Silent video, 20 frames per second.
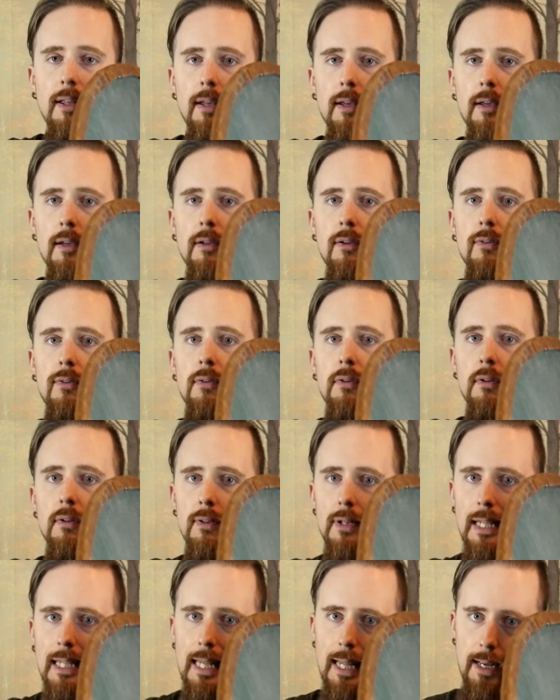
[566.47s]
is
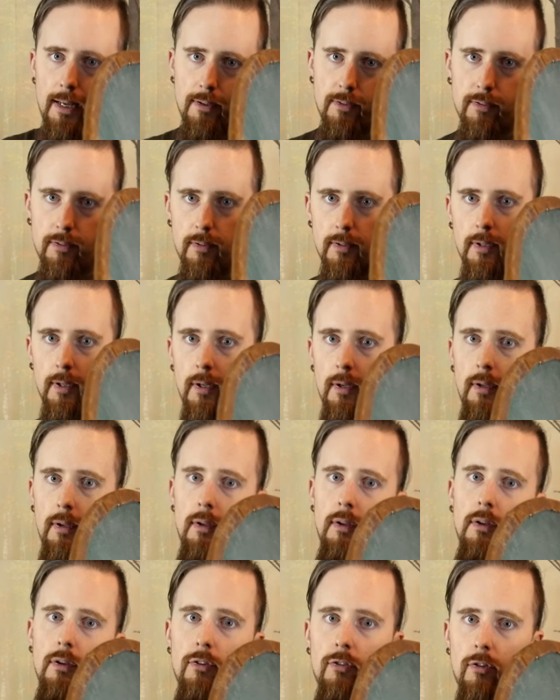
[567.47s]
the legs.
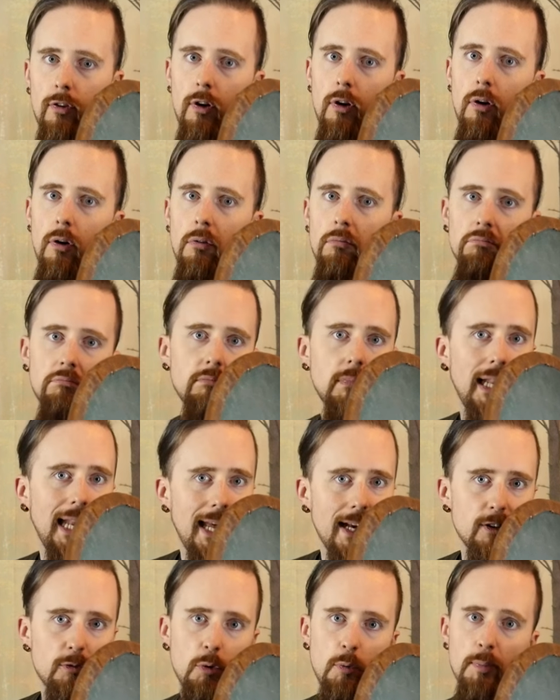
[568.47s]
So the
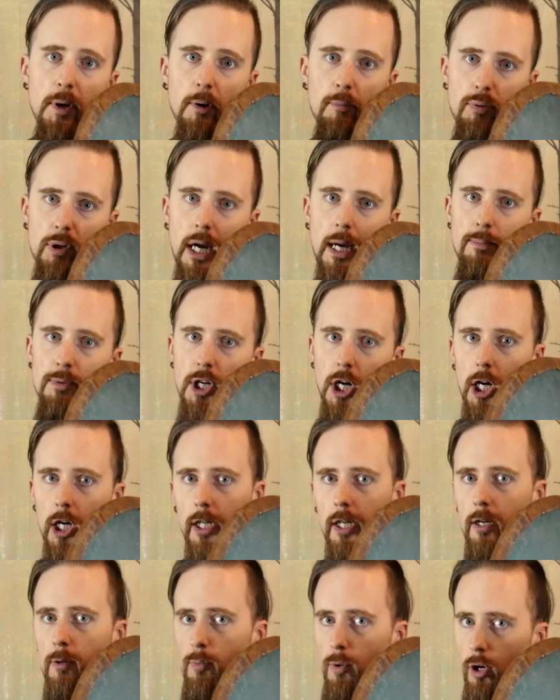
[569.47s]
legs would be a prime
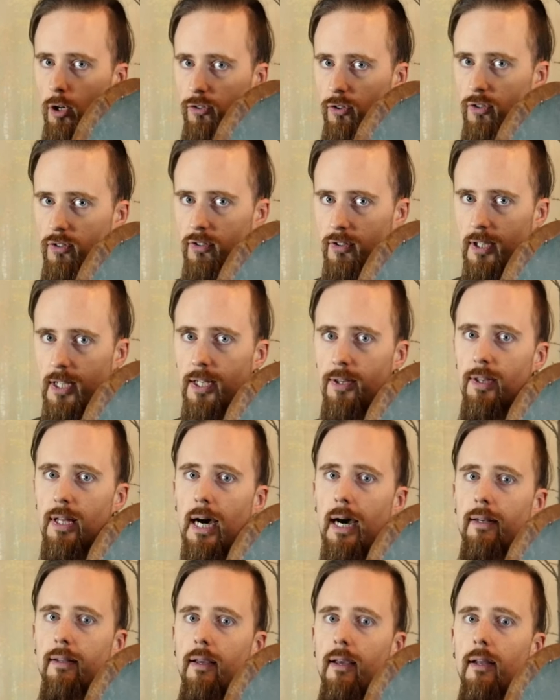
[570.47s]
target. We also see
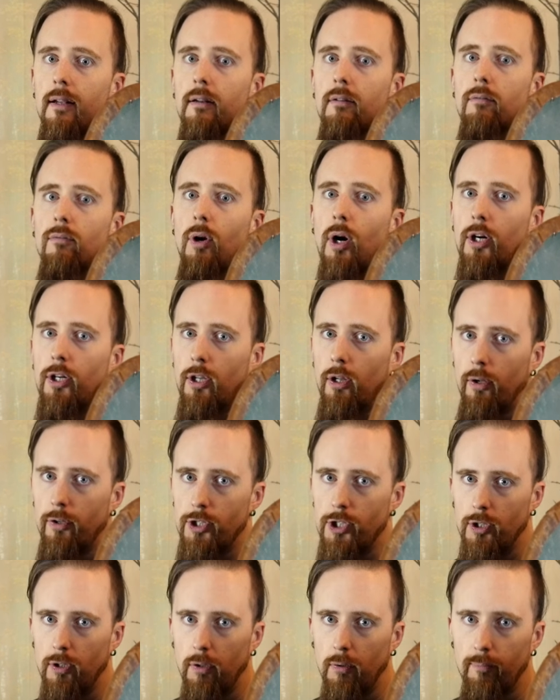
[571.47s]
that in
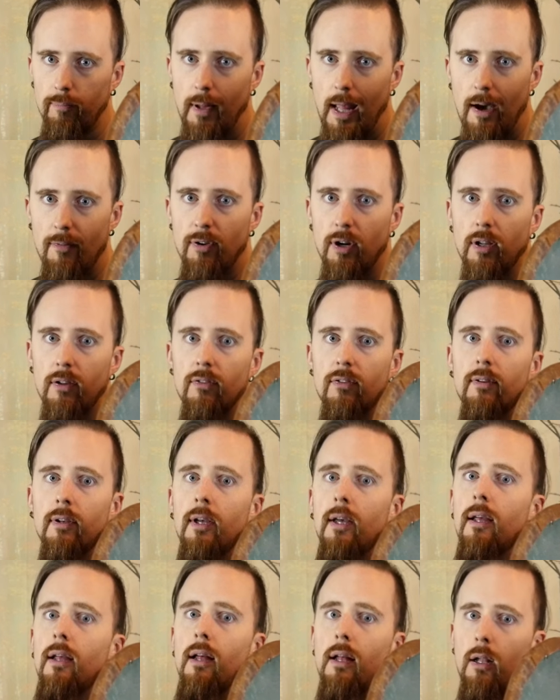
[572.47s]
archaeological evidence,
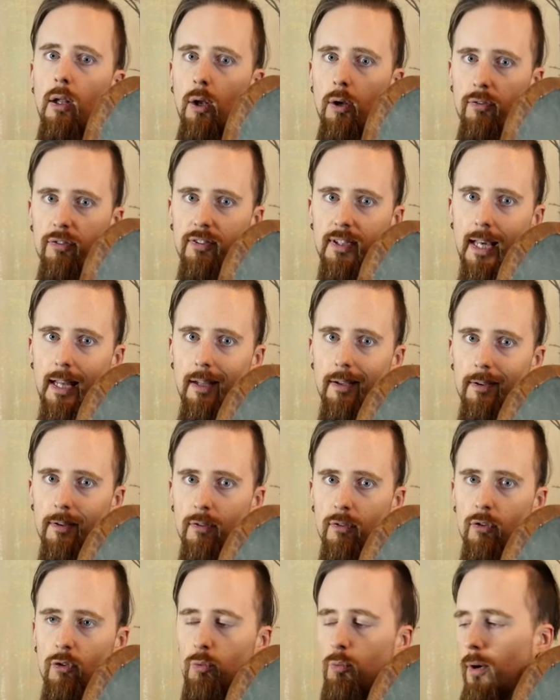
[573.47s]
a lot of
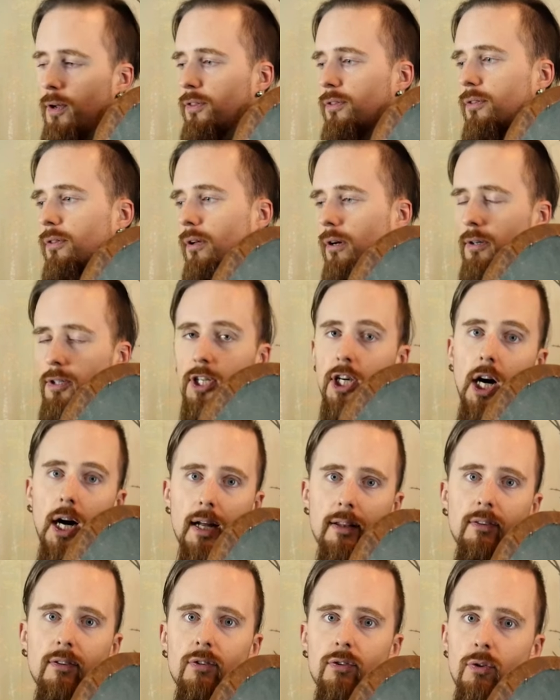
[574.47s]
skeletons with
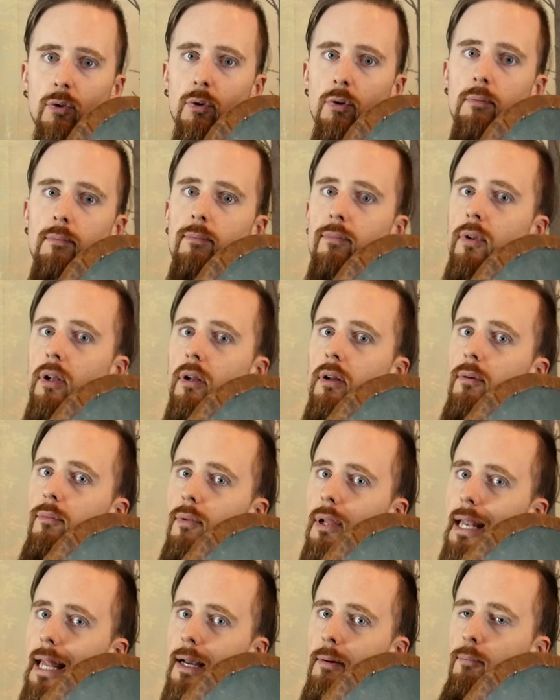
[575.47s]
cuts to the
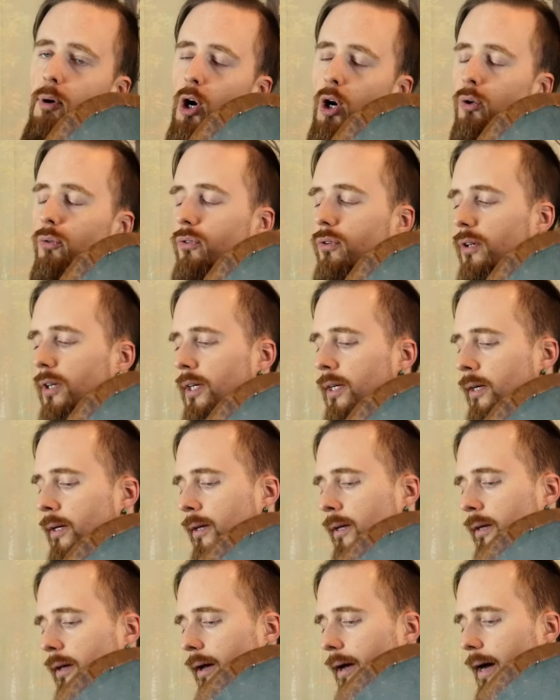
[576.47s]
leg bones.
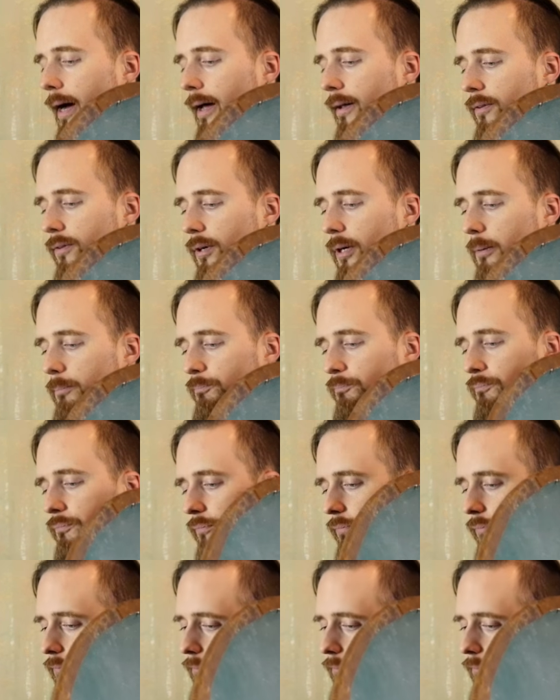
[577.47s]
And